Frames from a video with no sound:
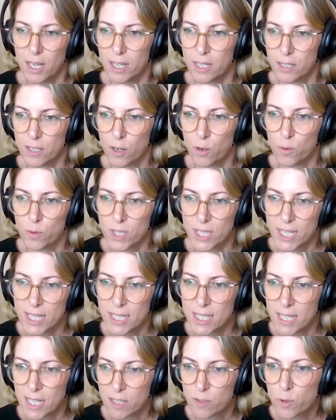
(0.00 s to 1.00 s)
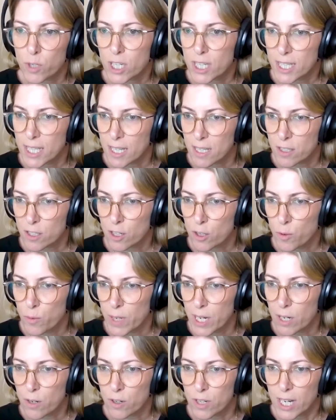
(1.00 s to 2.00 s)
So this network sensor
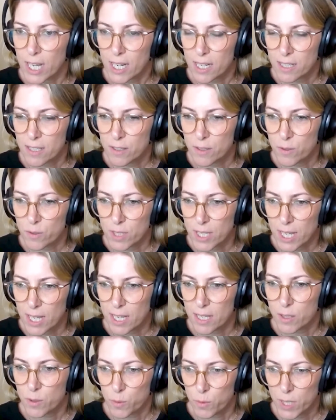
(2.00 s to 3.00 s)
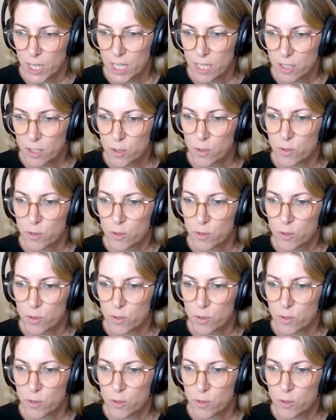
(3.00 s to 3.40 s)
will connect to the switch,